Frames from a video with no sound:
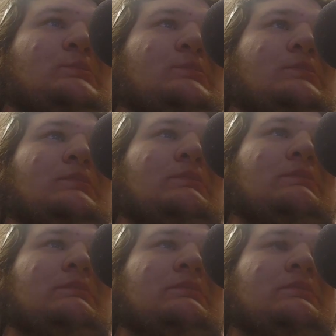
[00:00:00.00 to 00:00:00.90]

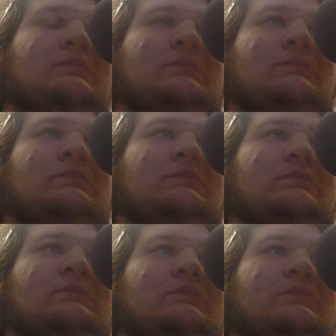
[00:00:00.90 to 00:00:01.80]

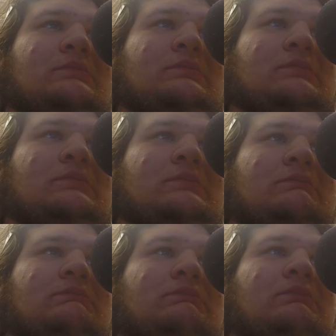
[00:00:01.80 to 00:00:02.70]

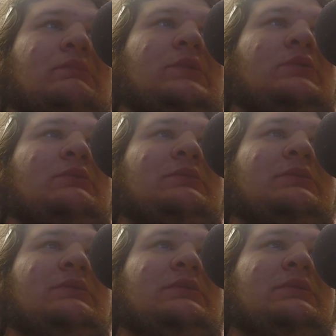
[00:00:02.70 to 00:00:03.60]

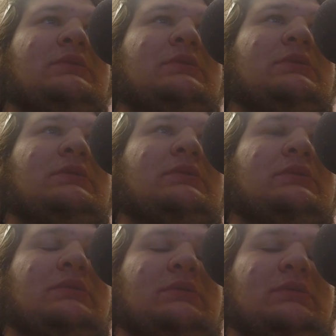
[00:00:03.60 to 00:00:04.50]

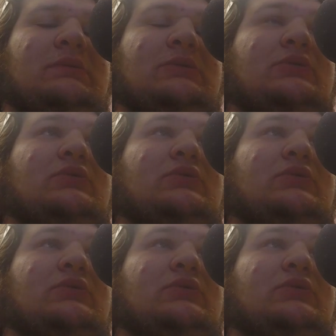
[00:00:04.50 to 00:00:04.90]
Nobody speaks.